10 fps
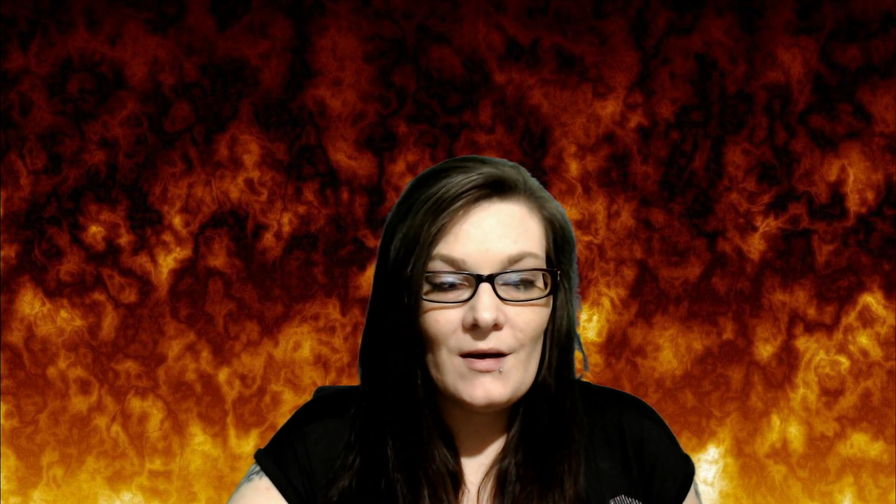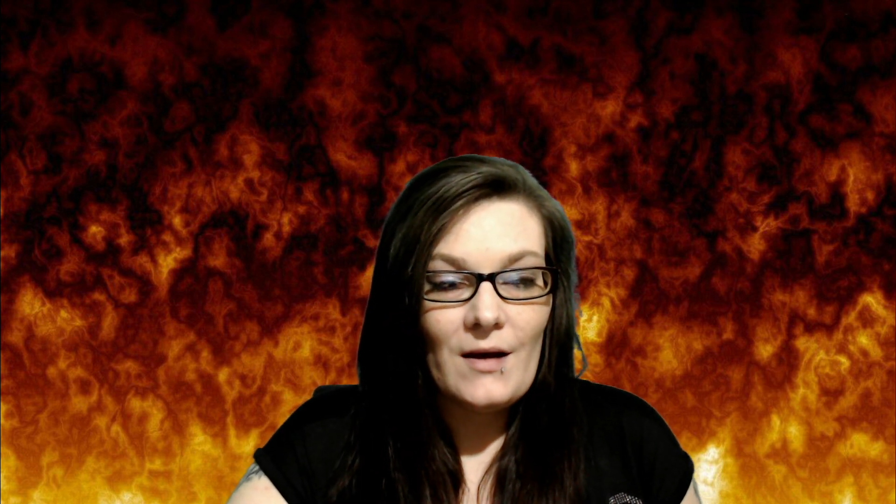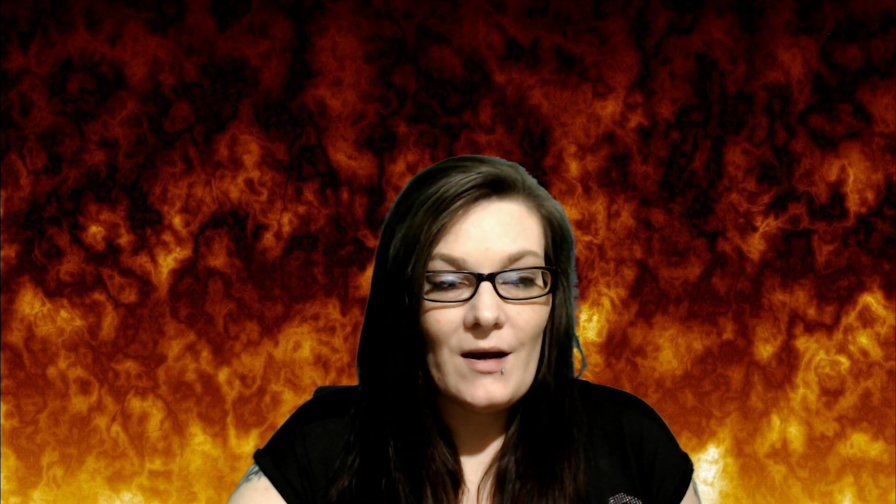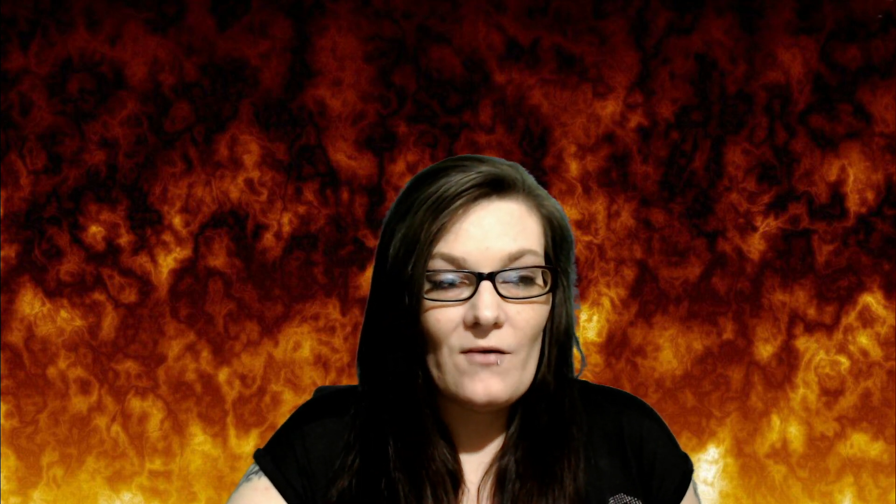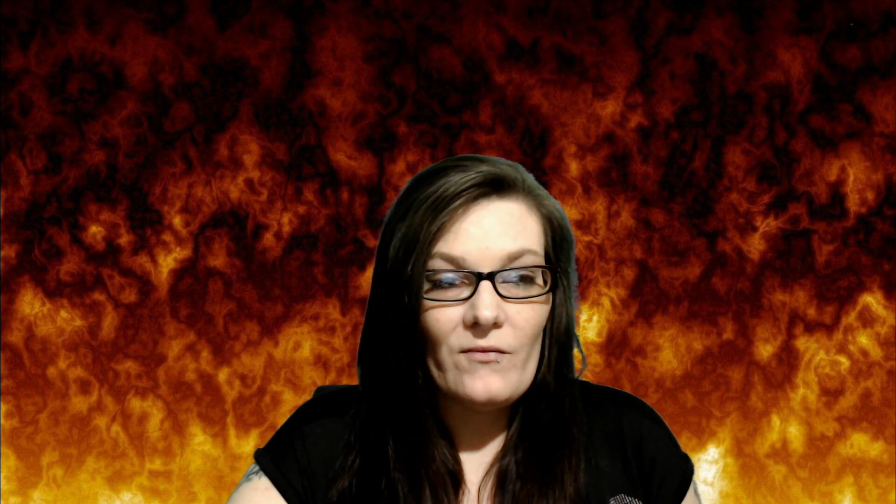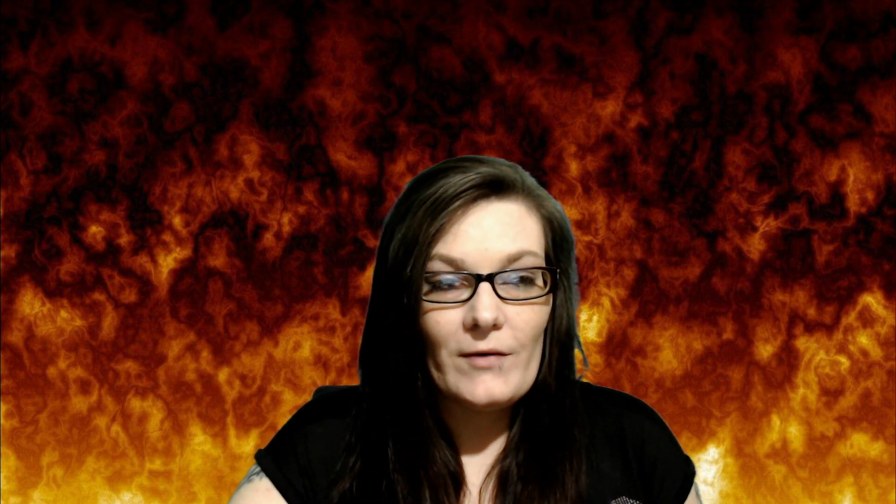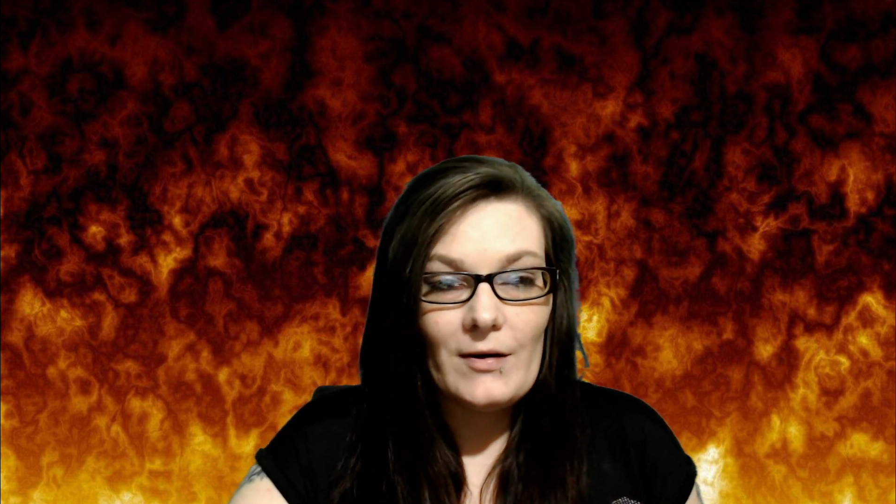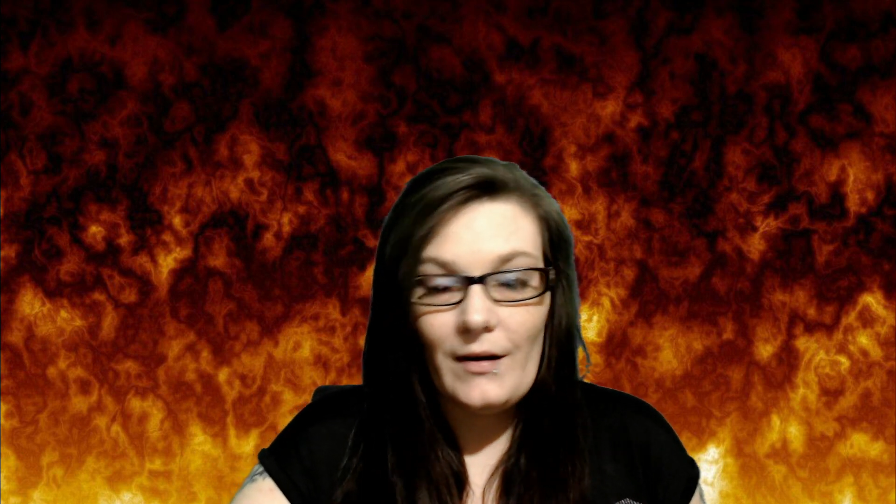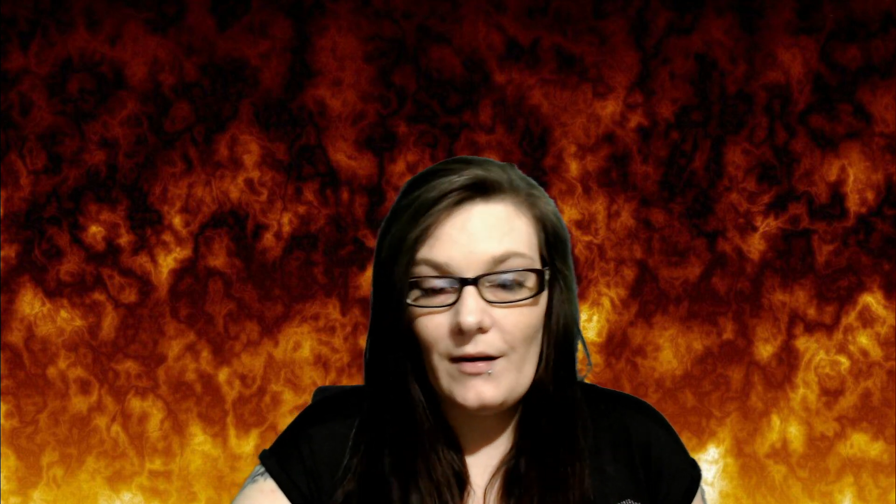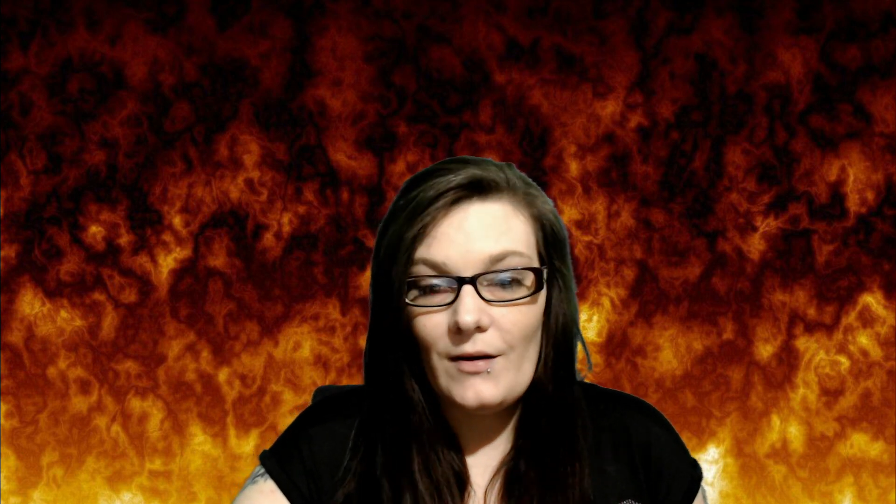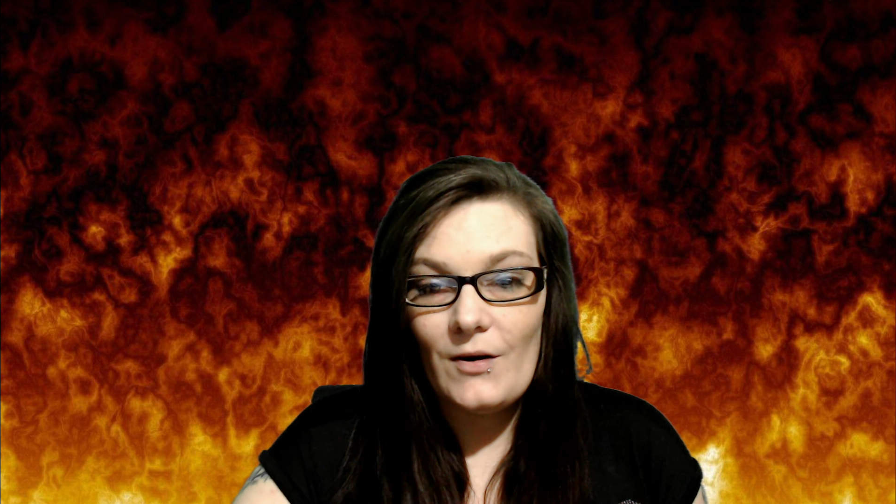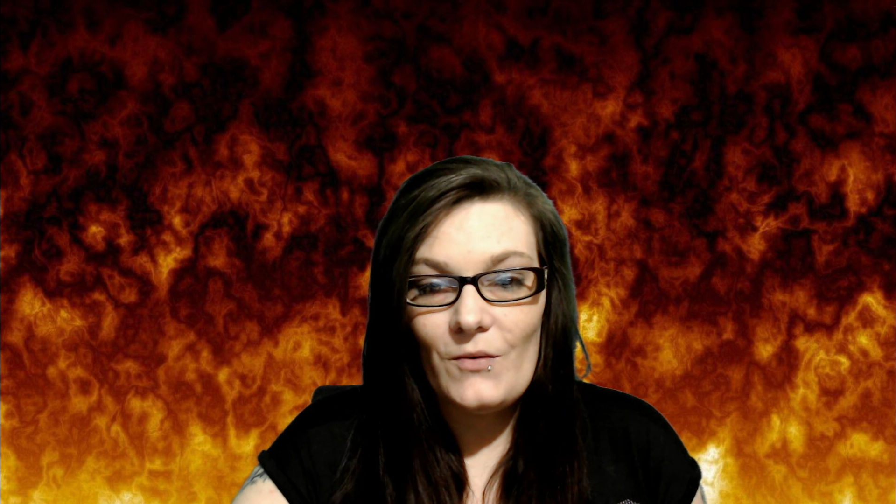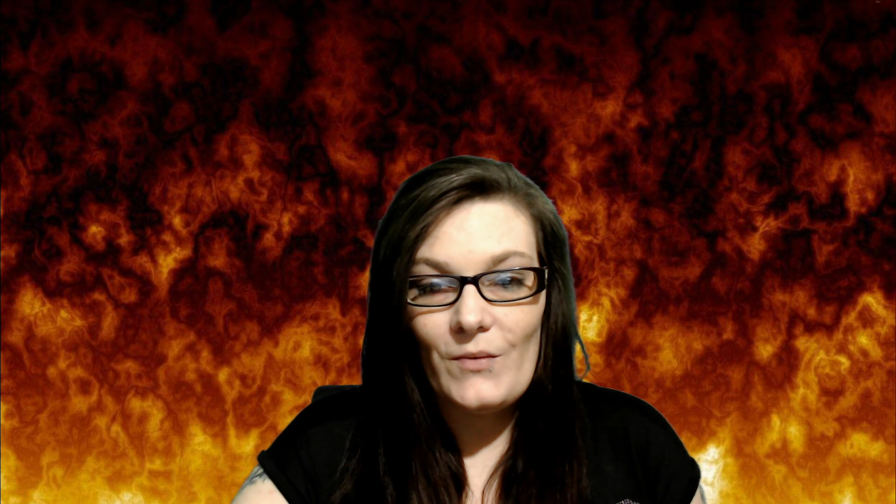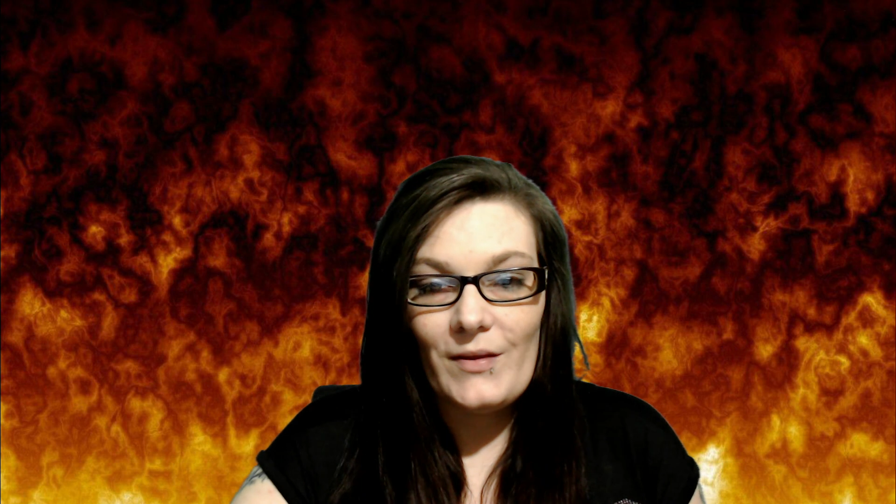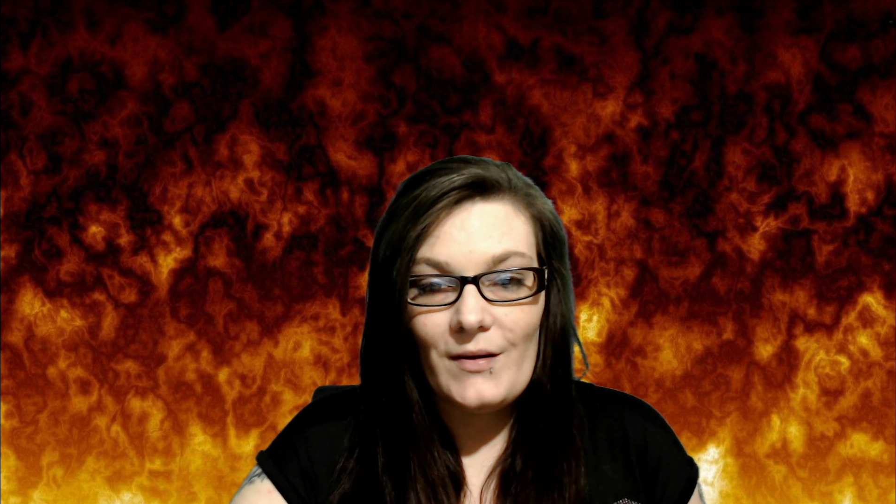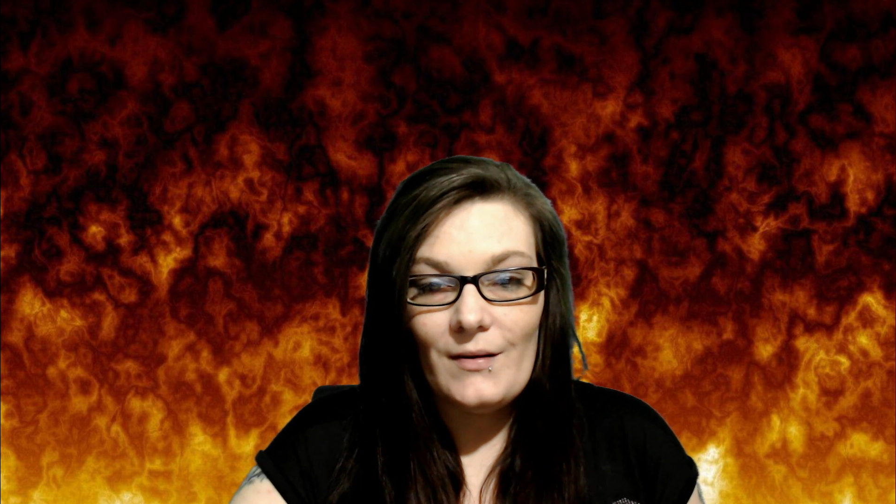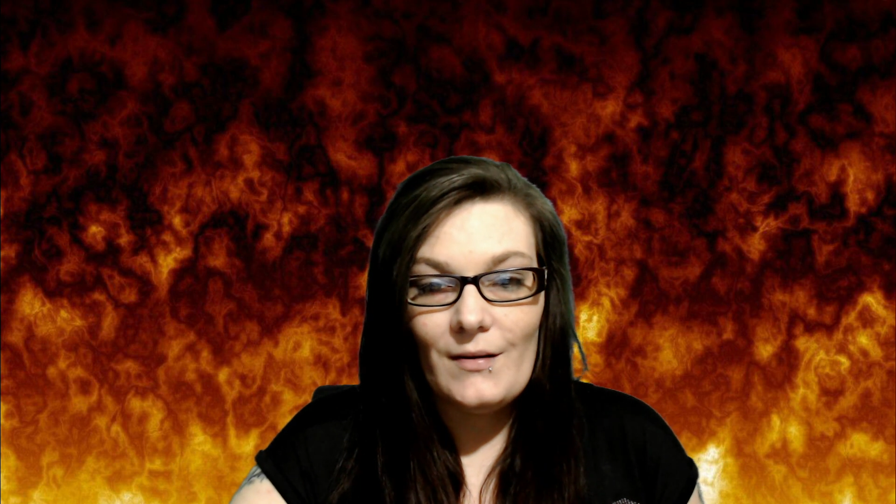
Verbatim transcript: how far I can go with it,